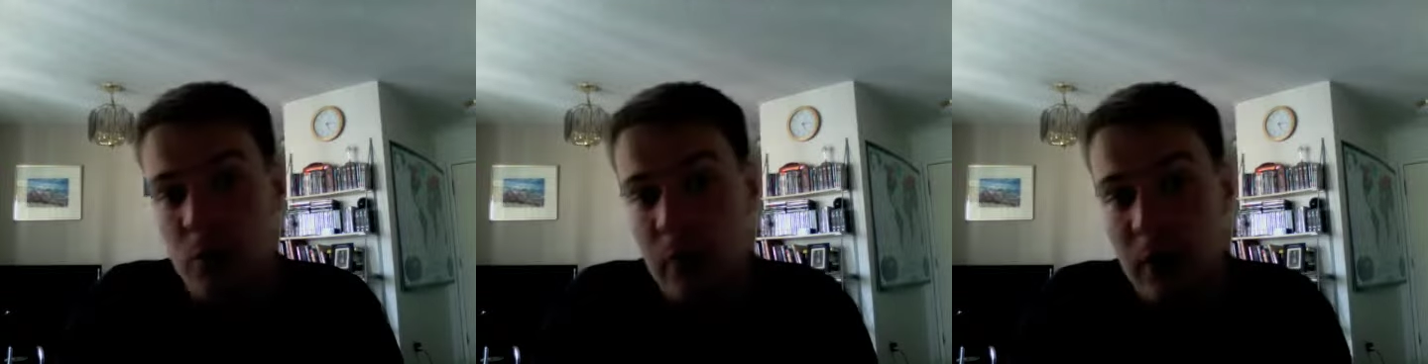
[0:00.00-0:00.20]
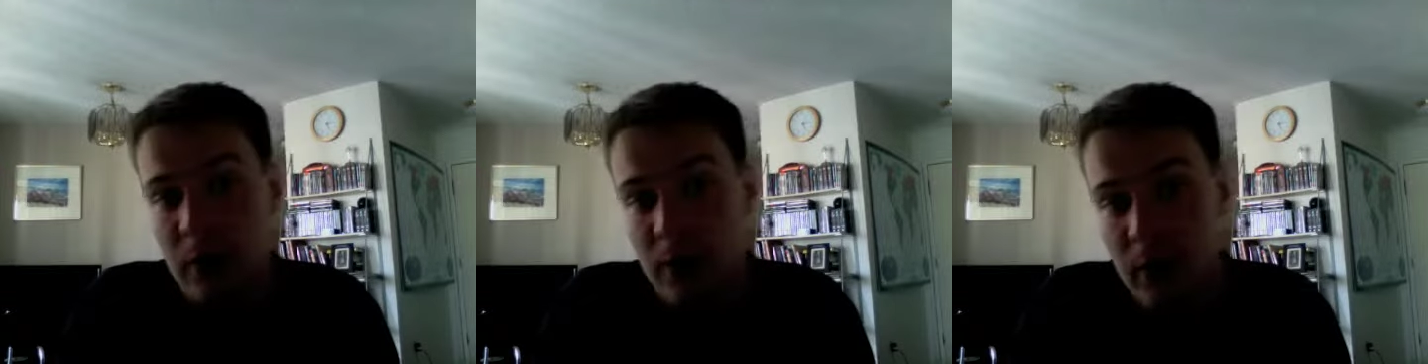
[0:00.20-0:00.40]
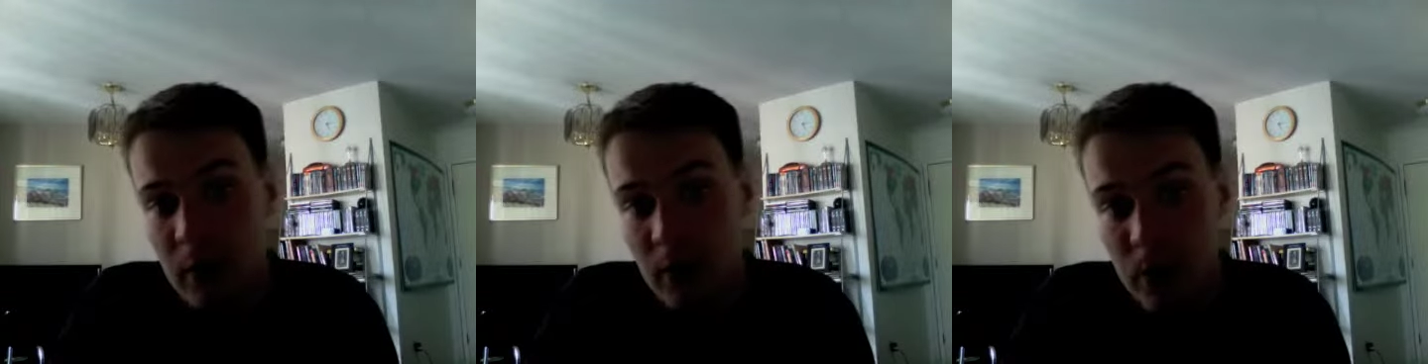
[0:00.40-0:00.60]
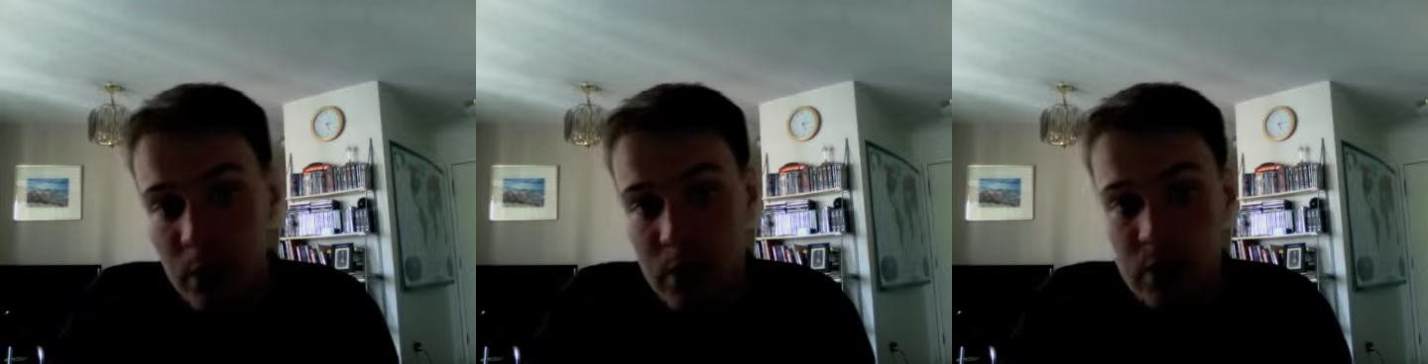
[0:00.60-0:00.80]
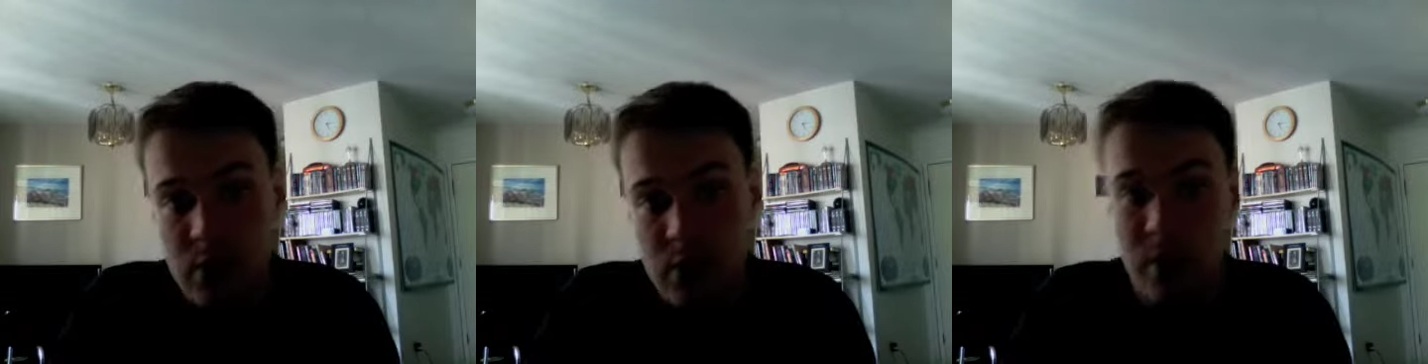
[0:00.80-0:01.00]
downtown,
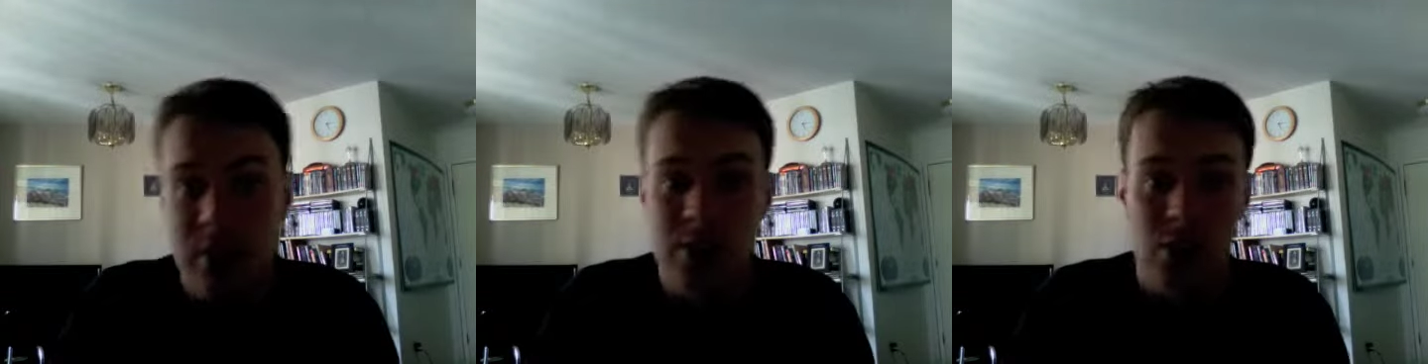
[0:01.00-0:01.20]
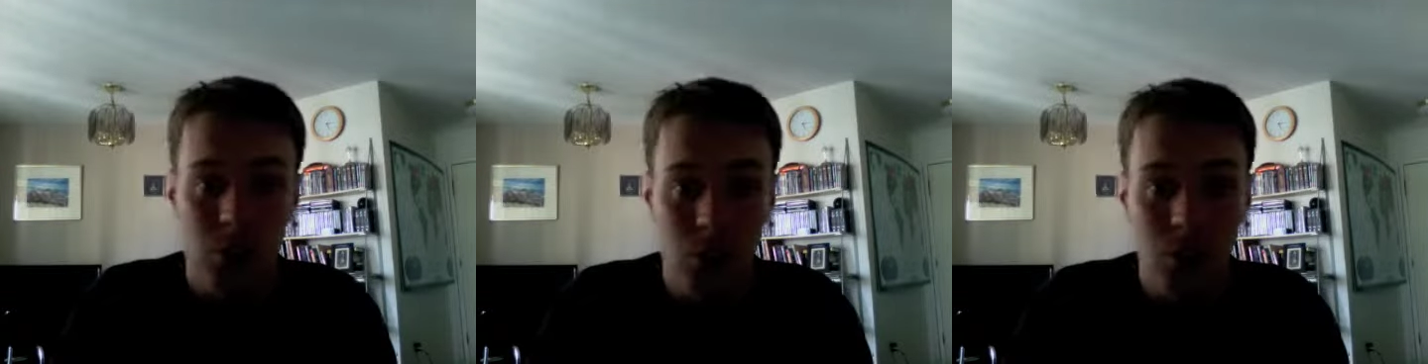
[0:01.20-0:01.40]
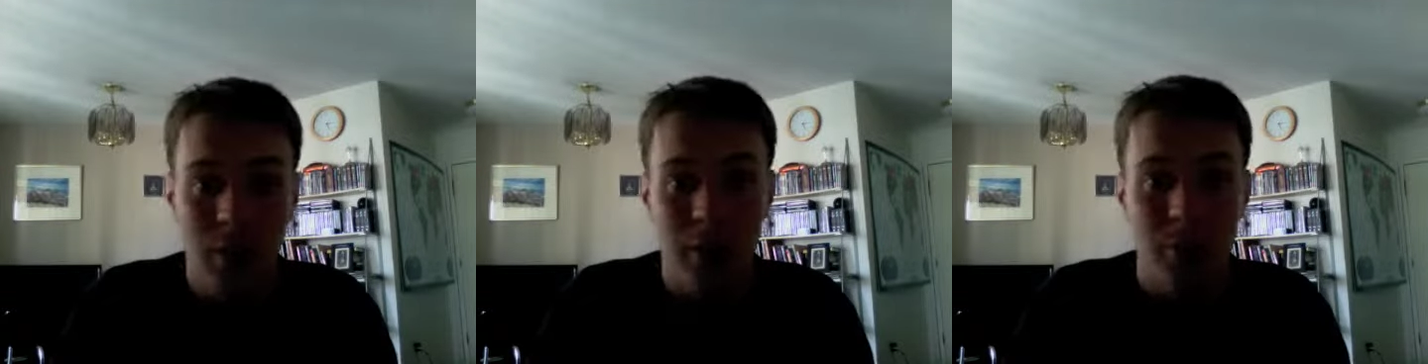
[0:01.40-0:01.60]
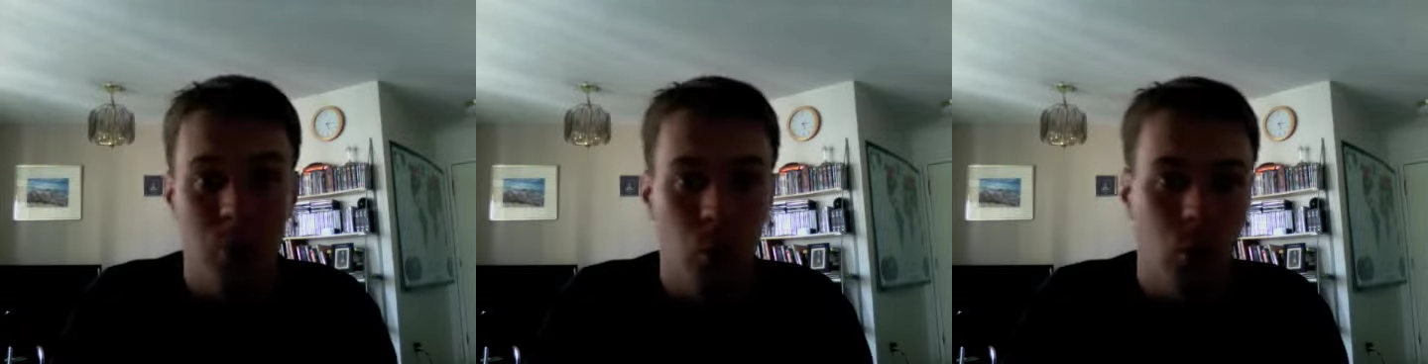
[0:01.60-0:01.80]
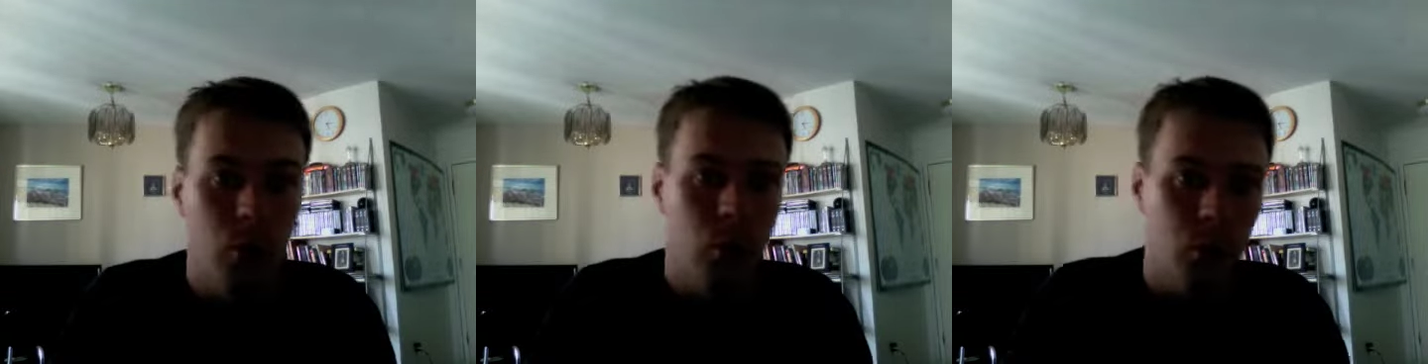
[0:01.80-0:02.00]
so that's good. We'll have
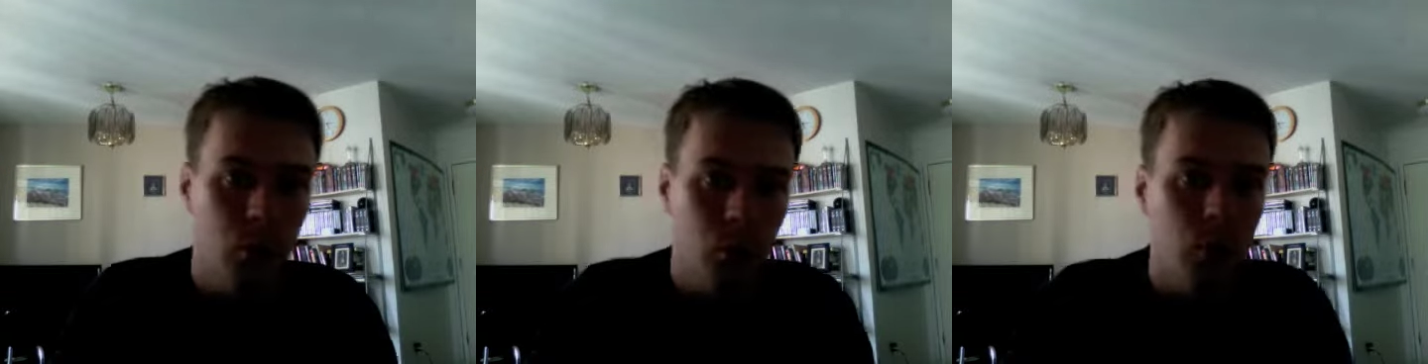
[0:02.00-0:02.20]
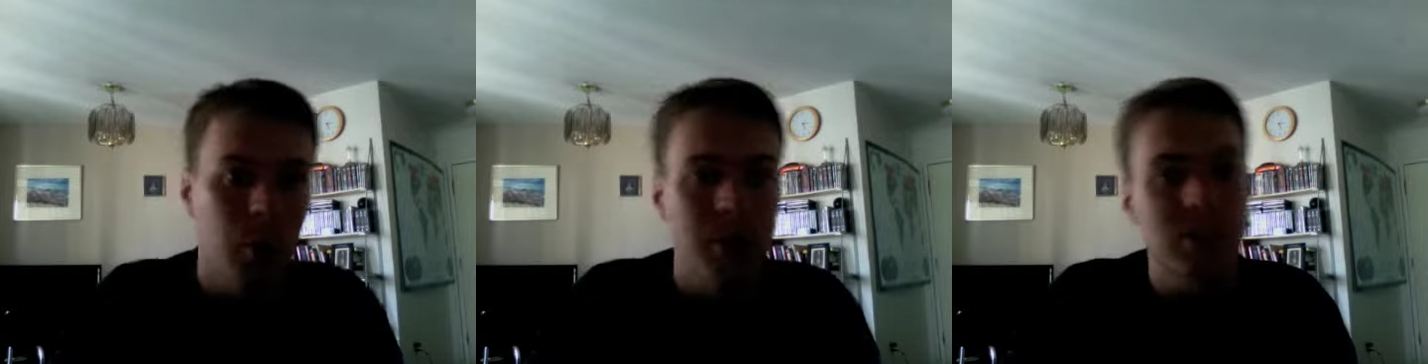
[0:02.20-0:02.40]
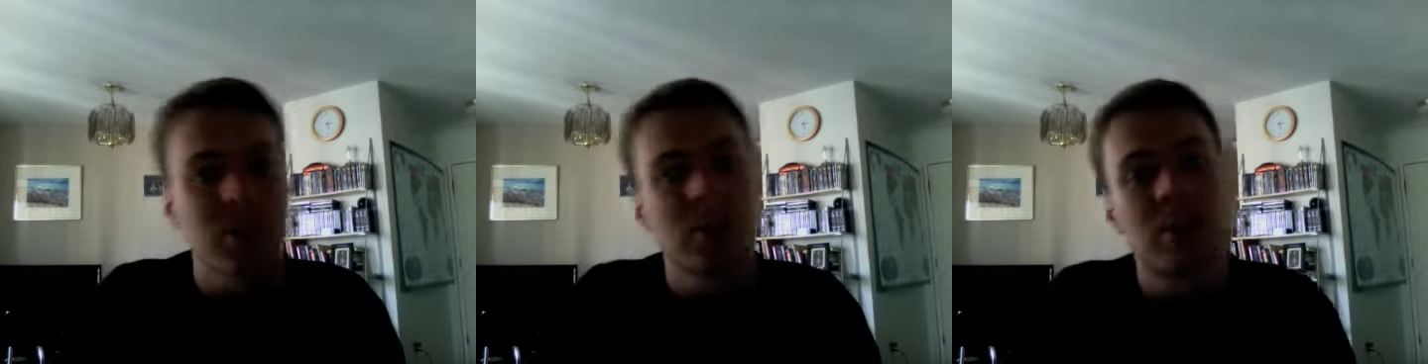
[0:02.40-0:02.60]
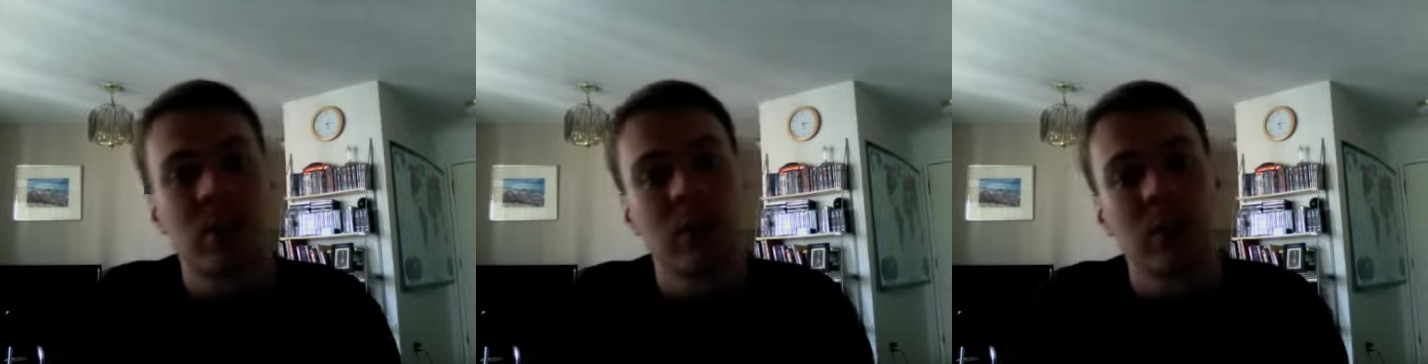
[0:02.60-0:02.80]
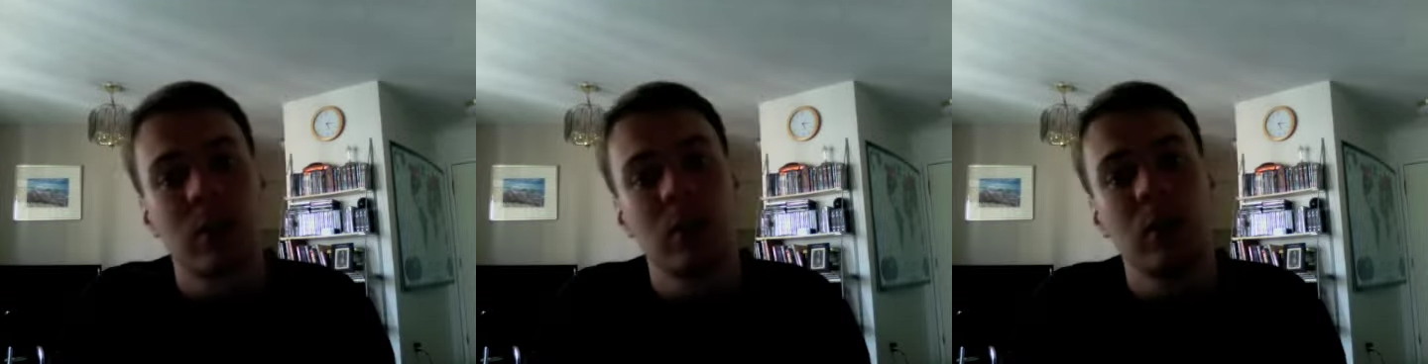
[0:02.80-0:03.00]
more cool buskers
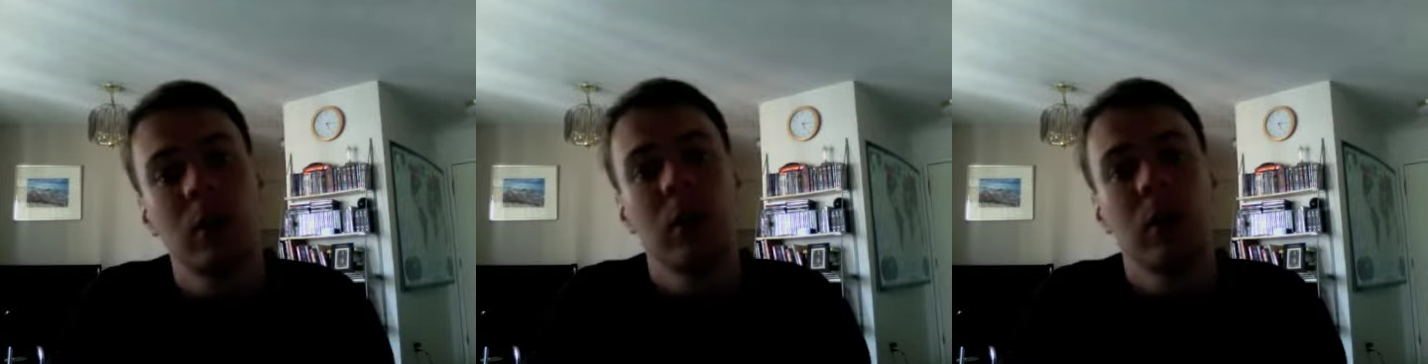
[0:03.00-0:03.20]
downtown,